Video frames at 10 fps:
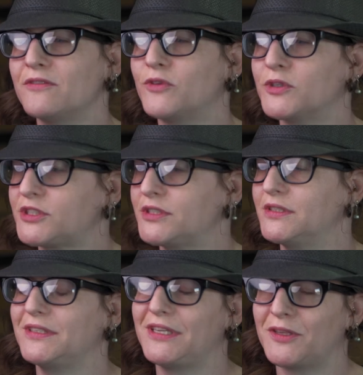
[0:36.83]

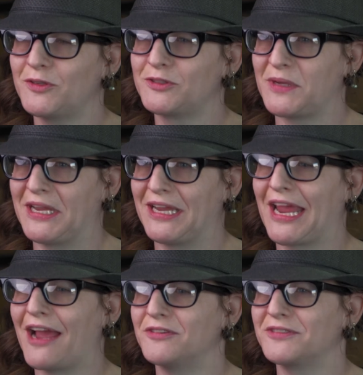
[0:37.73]
unfortunately closed my
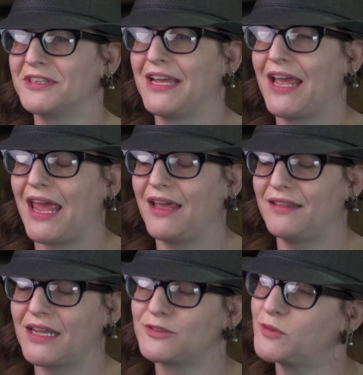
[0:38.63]
account,
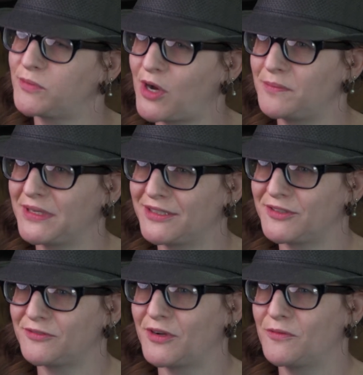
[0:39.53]
and that's what brought me
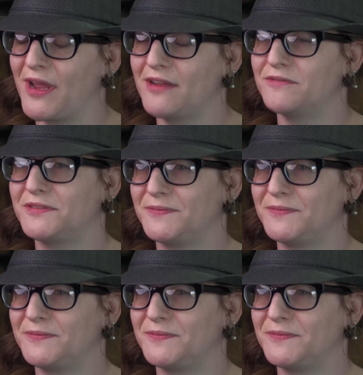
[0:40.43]
into Frontwave.